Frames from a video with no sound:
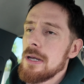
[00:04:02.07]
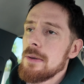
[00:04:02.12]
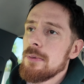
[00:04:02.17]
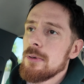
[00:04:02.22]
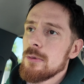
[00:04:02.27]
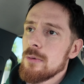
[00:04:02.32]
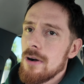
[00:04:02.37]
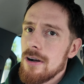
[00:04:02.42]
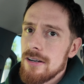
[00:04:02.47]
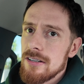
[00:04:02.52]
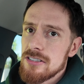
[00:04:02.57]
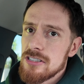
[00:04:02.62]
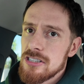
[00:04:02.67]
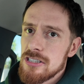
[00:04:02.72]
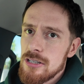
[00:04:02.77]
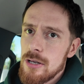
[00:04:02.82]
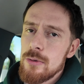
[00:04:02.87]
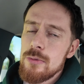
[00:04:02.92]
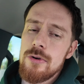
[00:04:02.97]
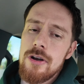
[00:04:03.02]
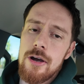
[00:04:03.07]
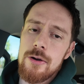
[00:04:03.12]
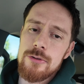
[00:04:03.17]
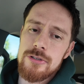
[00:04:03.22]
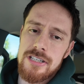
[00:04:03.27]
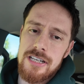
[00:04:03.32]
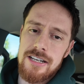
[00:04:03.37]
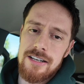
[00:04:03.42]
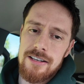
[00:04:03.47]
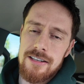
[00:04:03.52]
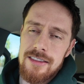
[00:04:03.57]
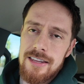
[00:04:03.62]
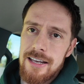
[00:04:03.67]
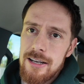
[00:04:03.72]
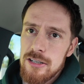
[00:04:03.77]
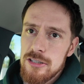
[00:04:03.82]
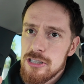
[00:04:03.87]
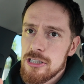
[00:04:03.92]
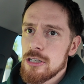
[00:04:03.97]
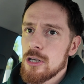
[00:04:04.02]
people are so nosy, they
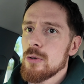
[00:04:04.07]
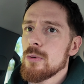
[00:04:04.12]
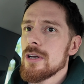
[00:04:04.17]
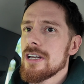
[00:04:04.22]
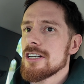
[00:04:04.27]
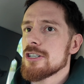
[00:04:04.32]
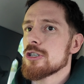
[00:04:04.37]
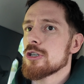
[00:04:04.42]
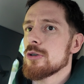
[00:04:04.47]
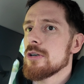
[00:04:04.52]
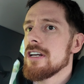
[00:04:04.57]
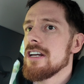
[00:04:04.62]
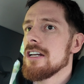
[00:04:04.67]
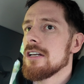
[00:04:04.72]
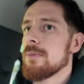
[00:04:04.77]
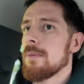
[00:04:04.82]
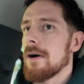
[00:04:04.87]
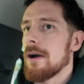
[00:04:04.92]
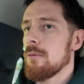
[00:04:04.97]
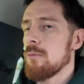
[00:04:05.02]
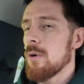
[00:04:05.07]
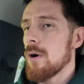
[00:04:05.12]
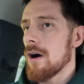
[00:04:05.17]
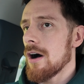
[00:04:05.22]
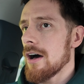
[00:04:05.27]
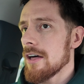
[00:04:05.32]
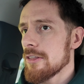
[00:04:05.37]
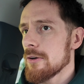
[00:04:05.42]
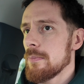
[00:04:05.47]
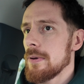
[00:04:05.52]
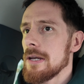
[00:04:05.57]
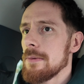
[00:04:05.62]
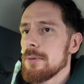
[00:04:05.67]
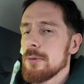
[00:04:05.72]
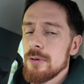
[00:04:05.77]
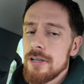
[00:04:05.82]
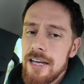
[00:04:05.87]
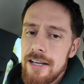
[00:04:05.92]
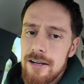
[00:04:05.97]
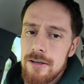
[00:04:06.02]
are so intrigued by what other
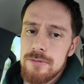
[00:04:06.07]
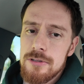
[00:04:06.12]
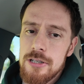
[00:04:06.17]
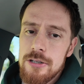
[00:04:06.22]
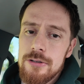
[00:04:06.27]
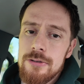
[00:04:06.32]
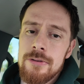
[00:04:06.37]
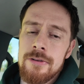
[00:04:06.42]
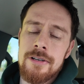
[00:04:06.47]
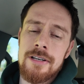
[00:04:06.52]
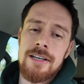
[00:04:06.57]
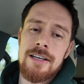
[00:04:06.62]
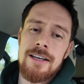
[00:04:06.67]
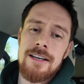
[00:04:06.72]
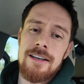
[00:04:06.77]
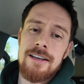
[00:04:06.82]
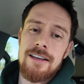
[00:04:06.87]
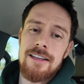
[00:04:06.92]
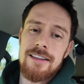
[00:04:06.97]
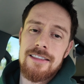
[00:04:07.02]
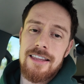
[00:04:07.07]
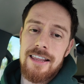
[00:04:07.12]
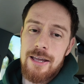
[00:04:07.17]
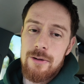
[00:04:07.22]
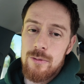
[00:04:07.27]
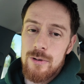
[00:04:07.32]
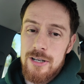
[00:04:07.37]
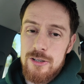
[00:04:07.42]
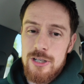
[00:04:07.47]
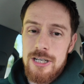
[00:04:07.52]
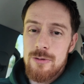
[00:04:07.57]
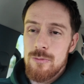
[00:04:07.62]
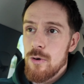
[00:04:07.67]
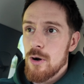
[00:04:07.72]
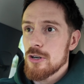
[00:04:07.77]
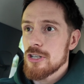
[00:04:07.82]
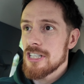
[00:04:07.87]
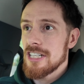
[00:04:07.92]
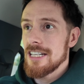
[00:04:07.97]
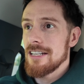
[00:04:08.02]
people get up to, that they will literally
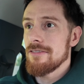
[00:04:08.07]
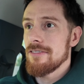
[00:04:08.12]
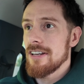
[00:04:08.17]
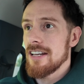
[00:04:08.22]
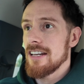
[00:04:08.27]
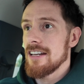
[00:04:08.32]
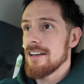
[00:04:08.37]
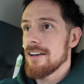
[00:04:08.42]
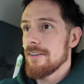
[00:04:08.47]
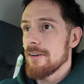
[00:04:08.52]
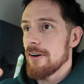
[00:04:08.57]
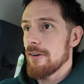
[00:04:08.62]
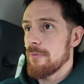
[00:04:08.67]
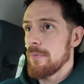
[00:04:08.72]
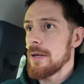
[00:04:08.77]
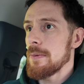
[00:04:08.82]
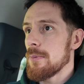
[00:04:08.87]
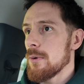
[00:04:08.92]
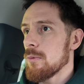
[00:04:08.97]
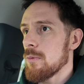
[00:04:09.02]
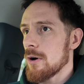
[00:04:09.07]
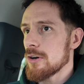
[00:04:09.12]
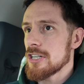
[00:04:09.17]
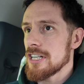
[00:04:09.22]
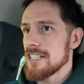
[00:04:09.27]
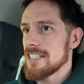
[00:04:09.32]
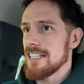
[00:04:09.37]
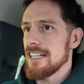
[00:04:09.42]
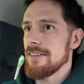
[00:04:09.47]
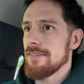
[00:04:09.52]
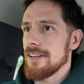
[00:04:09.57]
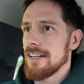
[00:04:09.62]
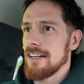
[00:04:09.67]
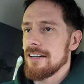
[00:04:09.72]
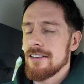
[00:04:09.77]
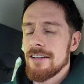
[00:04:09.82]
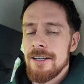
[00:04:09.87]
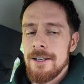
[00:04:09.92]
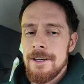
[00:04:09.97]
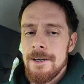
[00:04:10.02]
watch TV of people watching
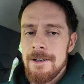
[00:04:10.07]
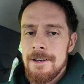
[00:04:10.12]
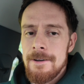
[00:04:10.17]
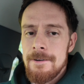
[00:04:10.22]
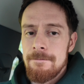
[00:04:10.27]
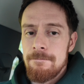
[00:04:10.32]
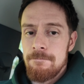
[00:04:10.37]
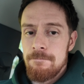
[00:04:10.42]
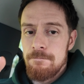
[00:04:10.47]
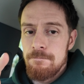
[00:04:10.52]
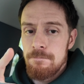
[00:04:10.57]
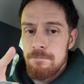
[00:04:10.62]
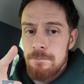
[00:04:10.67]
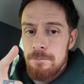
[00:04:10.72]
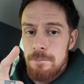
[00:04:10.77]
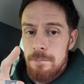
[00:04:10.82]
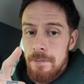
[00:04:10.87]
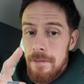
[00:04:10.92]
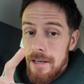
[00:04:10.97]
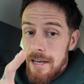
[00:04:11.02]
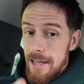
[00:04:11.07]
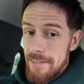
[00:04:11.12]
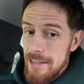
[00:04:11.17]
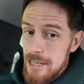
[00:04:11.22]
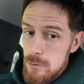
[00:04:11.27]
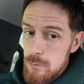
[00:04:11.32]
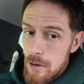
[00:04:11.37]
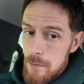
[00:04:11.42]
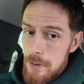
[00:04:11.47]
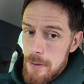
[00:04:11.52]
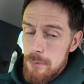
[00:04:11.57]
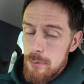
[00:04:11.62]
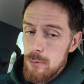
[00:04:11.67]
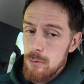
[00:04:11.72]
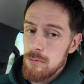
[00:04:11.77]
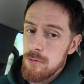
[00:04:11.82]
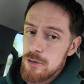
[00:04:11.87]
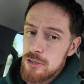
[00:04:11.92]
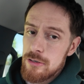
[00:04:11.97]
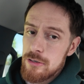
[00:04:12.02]
TV. And that's why people
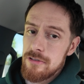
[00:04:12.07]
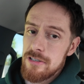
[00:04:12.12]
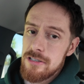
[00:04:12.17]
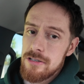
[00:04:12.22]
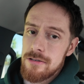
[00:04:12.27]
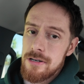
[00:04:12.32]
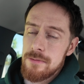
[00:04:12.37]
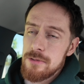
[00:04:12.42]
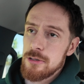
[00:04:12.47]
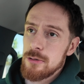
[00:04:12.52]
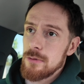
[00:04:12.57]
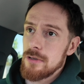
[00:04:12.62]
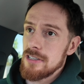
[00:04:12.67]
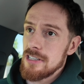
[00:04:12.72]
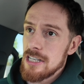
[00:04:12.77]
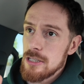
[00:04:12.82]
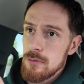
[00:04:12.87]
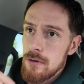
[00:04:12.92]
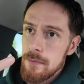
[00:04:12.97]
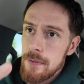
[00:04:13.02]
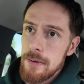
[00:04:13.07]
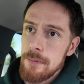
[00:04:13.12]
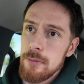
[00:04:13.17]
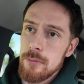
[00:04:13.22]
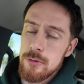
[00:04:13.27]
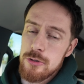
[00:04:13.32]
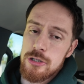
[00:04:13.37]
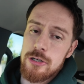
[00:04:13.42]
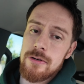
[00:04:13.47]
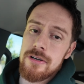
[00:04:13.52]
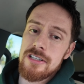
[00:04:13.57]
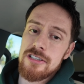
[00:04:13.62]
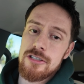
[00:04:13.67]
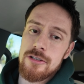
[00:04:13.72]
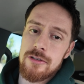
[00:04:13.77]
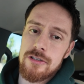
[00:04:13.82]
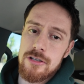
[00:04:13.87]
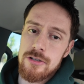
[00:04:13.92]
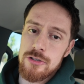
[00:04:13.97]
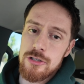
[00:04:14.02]
will watch your Instagram stories. That's why people will tune
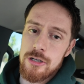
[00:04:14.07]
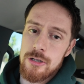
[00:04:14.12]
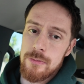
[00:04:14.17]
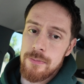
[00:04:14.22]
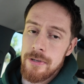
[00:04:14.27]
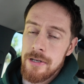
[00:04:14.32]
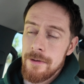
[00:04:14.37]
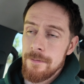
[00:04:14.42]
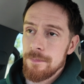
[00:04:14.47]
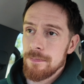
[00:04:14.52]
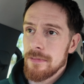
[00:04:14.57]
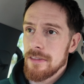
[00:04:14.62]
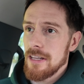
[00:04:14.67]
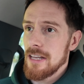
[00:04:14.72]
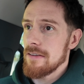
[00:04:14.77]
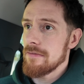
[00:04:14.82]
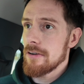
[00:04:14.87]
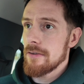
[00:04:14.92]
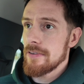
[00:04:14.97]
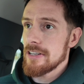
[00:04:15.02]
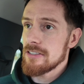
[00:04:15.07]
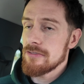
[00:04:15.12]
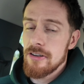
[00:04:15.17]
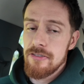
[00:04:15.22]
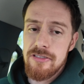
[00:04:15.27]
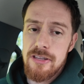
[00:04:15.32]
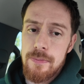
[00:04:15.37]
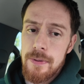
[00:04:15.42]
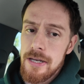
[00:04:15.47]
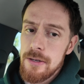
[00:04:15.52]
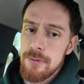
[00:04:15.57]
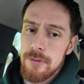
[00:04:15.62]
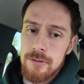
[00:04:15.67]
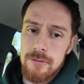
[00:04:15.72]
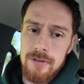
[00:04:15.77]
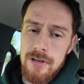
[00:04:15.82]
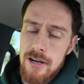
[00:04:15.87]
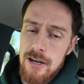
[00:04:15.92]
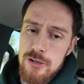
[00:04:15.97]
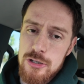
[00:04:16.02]
into your YouTube. Even if it's 50 people,
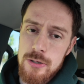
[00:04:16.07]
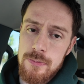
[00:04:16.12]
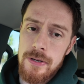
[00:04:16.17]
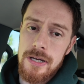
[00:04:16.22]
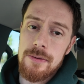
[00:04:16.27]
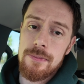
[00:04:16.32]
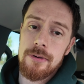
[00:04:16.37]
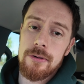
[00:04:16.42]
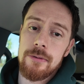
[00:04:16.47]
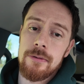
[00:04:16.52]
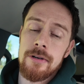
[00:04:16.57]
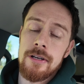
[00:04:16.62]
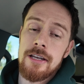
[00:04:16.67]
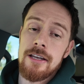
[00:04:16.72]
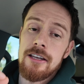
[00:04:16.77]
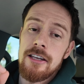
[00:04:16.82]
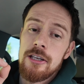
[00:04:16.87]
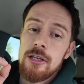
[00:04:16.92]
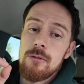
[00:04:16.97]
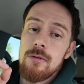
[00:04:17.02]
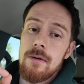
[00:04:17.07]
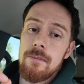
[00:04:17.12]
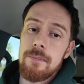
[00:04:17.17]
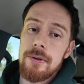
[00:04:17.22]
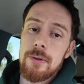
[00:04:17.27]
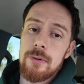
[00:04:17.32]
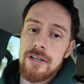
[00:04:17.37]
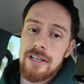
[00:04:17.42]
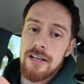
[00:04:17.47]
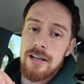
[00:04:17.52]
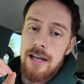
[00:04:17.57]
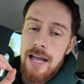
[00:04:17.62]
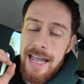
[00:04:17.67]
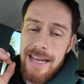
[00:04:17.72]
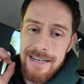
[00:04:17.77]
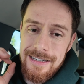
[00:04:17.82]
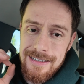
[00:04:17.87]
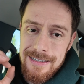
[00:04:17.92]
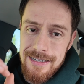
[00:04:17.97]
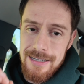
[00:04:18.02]
100 people, you are building
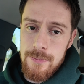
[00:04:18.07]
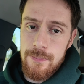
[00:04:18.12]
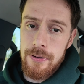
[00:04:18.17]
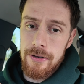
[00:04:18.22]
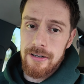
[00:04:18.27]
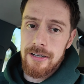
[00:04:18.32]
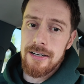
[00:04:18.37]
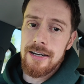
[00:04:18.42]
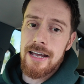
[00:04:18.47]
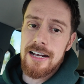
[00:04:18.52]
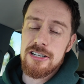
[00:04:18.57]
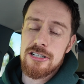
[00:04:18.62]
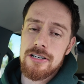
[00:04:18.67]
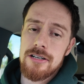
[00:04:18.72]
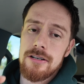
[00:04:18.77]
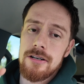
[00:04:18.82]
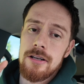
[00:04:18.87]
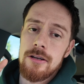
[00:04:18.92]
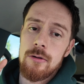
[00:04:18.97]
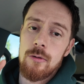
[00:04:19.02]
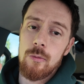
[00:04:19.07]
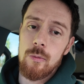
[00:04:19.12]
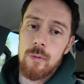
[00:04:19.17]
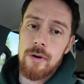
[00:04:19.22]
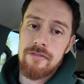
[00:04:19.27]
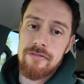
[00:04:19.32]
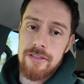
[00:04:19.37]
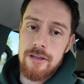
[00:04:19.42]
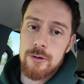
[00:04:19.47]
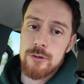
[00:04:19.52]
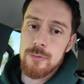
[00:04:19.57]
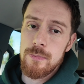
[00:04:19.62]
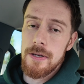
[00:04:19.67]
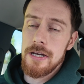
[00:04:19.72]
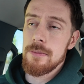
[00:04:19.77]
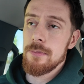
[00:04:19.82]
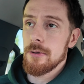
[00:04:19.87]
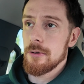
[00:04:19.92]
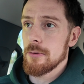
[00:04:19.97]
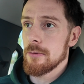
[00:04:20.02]
a deeper connection with those
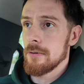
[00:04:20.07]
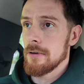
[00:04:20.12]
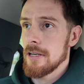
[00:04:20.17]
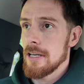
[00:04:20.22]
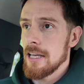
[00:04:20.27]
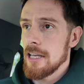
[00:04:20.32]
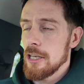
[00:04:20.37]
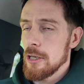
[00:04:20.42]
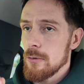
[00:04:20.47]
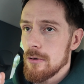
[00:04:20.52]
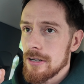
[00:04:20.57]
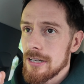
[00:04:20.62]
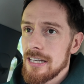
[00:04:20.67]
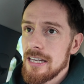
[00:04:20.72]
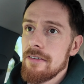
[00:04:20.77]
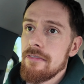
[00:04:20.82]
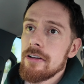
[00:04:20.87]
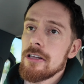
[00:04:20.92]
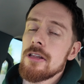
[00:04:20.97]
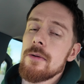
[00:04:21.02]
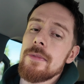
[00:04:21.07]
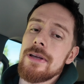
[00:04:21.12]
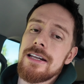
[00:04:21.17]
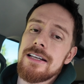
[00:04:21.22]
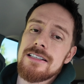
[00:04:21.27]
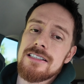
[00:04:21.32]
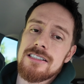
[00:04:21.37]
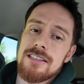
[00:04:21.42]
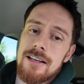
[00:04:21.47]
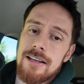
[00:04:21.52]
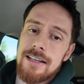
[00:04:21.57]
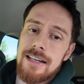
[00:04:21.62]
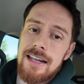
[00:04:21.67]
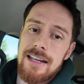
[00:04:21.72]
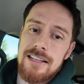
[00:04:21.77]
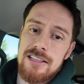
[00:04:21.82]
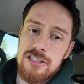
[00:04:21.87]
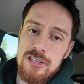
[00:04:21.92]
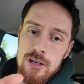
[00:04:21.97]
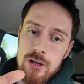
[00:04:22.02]
people. You are giving them an insight
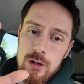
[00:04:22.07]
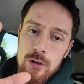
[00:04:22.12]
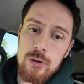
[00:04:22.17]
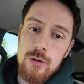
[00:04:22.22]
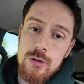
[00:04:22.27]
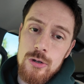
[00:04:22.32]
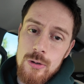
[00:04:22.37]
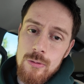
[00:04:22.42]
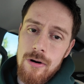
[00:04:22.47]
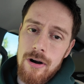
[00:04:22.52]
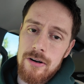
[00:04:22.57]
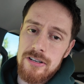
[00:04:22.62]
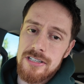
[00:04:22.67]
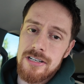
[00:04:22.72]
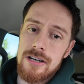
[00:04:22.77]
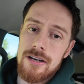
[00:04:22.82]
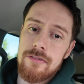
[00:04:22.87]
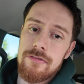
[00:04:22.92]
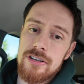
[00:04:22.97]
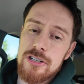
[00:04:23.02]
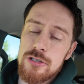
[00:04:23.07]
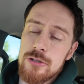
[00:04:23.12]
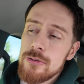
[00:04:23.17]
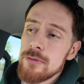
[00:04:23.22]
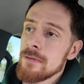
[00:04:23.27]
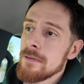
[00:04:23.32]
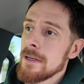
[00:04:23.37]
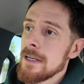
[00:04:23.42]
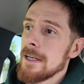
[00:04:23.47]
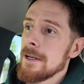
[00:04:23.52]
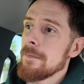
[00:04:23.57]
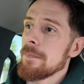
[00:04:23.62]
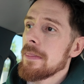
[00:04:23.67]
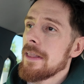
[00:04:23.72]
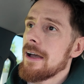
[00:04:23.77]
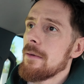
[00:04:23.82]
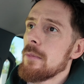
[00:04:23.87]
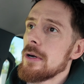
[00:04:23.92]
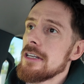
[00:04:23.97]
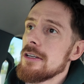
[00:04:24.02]
into who you are as an individual.
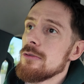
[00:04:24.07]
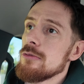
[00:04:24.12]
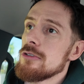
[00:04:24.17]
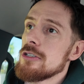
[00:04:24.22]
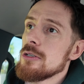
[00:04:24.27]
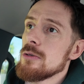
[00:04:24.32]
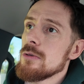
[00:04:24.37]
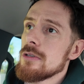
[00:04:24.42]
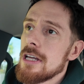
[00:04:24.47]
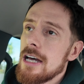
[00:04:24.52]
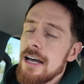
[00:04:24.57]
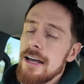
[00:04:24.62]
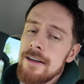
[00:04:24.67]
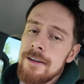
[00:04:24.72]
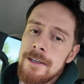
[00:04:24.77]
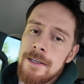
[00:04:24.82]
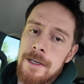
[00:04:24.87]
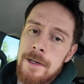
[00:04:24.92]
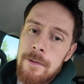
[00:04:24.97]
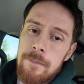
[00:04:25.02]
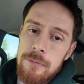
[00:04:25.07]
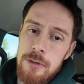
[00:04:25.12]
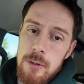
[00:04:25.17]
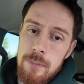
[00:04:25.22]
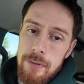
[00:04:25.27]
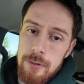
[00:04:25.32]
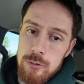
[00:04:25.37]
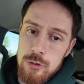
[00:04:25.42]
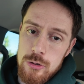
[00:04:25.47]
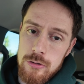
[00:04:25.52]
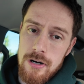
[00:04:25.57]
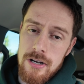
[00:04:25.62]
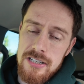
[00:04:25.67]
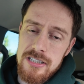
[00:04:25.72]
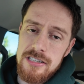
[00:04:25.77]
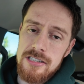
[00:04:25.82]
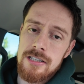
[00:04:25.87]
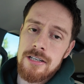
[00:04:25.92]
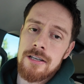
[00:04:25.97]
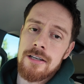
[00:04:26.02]
And when you do that, you build
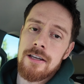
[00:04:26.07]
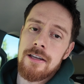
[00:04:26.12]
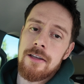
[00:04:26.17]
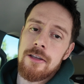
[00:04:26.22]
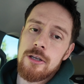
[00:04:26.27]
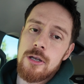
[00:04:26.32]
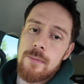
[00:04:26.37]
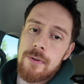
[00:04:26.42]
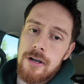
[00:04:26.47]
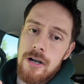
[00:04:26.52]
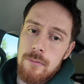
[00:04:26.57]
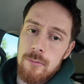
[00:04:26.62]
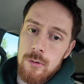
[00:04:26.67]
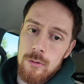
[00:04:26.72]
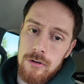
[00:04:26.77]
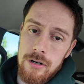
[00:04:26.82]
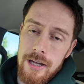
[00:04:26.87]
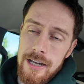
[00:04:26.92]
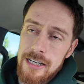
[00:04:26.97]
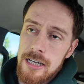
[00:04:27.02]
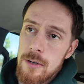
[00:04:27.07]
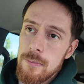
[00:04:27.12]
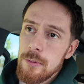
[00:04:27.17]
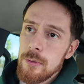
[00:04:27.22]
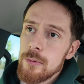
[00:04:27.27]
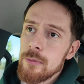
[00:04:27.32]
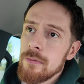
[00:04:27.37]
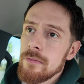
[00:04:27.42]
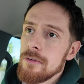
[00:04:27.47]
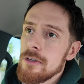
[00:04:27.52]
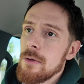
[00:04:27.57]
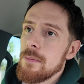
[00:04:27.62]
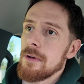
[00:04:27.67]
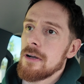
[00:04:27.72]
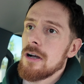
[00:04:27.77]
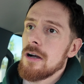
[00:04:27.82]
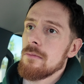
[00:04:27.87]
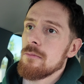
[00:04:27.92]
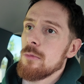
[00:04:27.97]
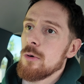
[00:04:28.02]
trust, you become more likable, you
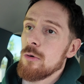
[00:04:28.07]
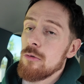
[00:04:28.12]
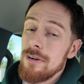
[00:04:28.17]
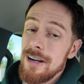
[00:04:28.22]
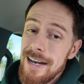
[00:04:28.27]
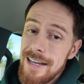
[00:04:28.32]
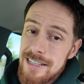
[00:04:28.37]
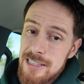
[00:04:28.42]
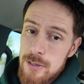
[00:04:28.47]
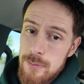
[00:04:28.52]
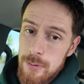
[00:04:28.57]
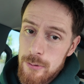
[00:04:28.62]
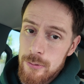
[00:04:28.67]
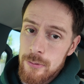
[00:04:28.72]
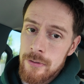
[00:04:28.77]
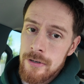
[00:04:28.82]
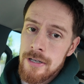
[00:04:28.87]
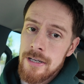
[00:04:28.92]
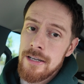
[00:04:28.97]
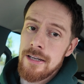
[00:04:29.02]
become more relatable.